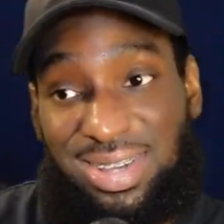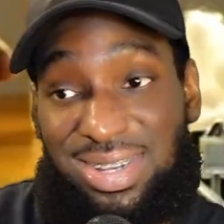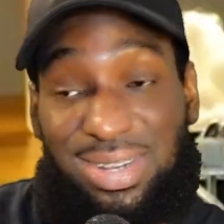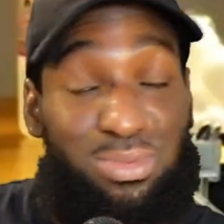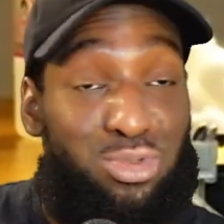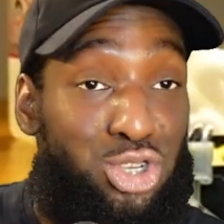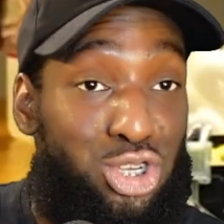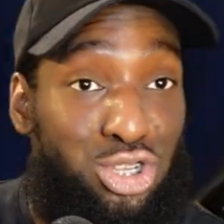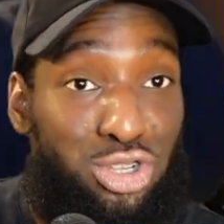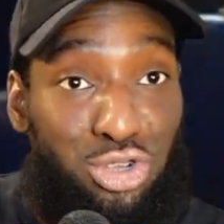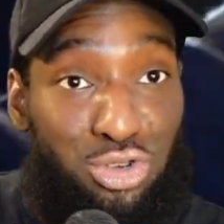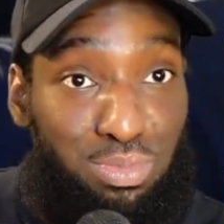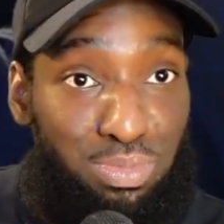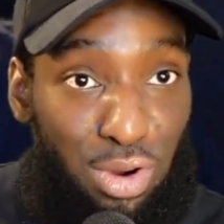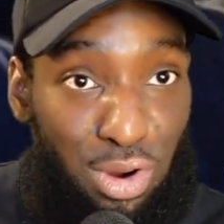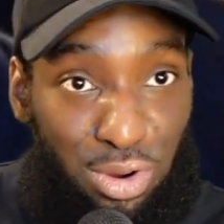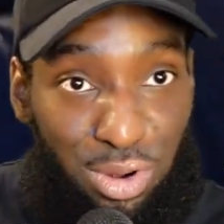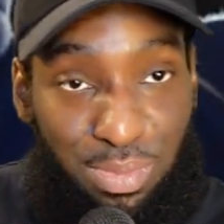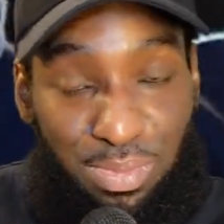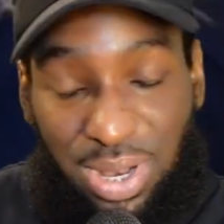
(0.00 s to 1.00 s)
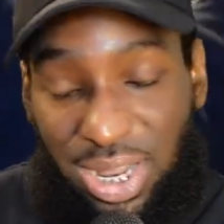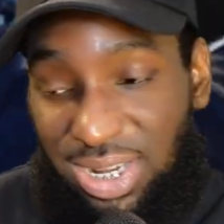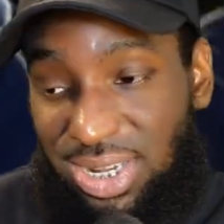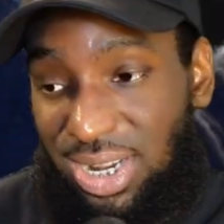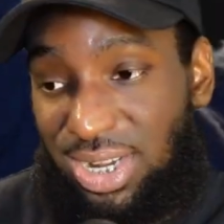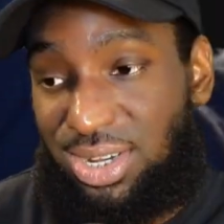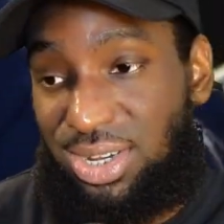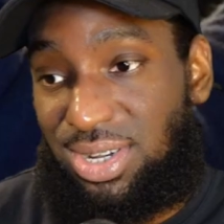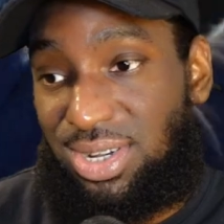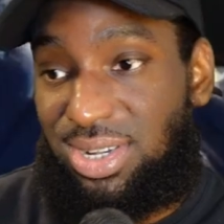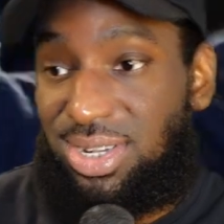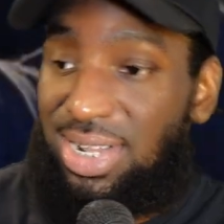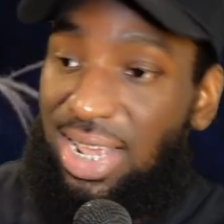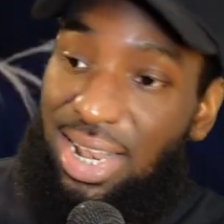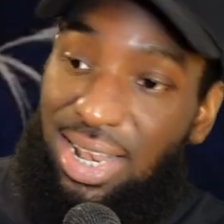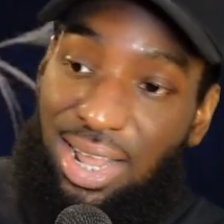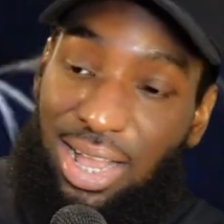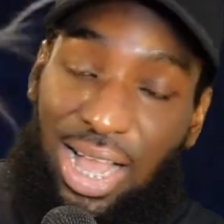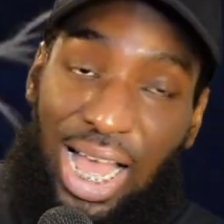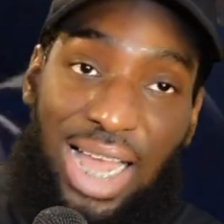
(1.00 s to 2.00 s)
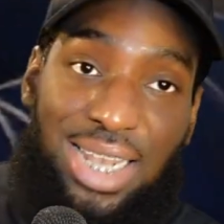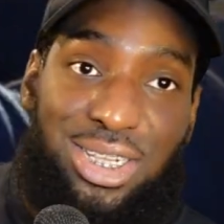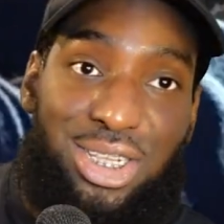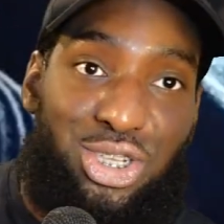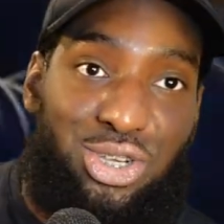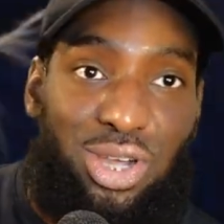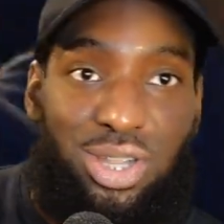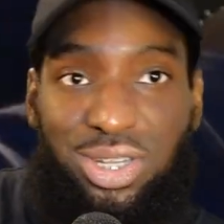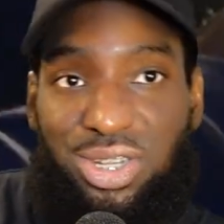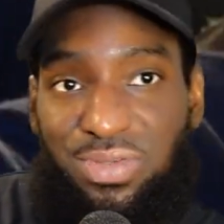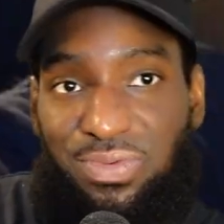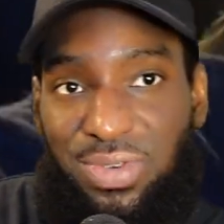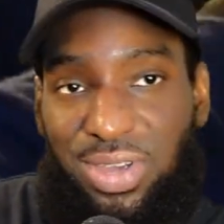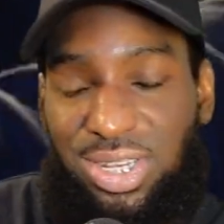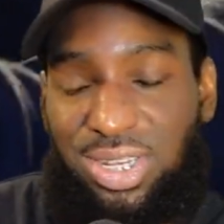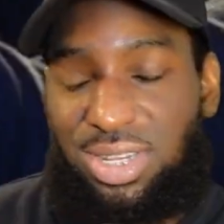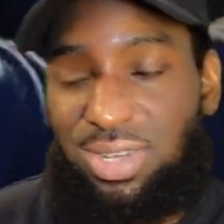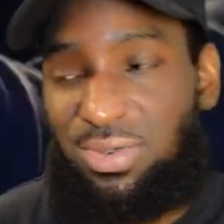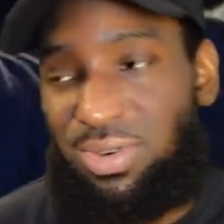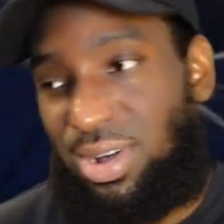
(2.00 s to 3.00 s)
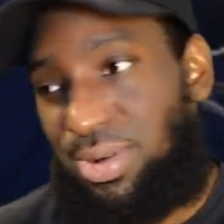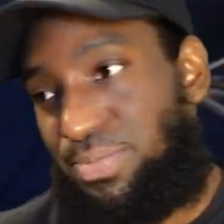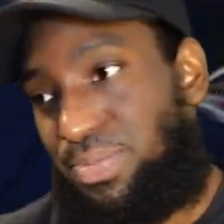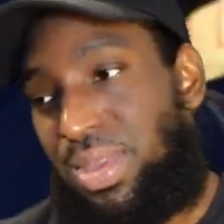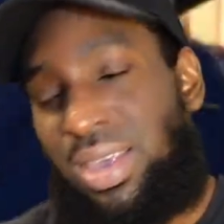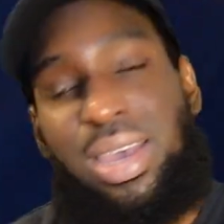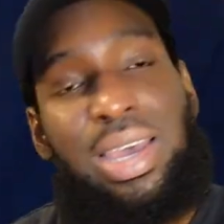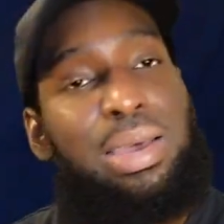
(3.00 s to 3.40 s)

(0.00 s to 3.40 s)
They were just two broken PlayStations, and I had the chance to fix it, right?